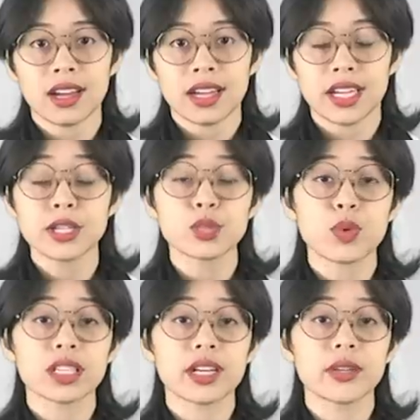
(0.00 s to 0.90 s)
Here's
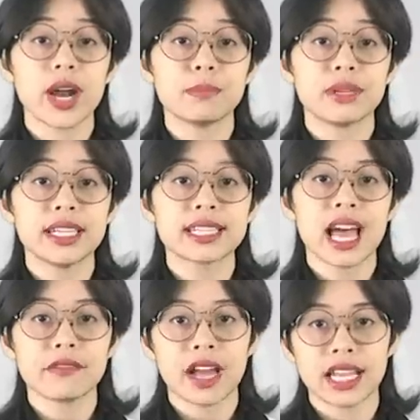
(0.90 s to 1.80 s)
what other MPs
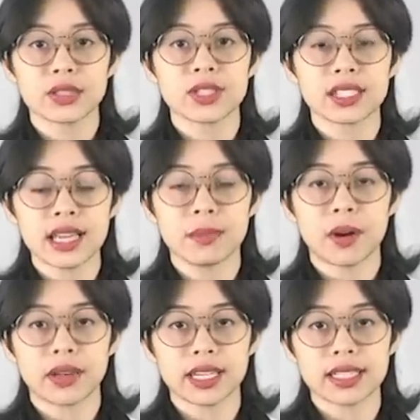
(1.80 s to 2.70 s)
have had to say
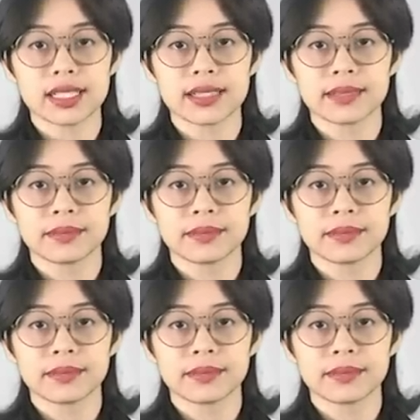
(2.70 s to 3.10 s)
about it.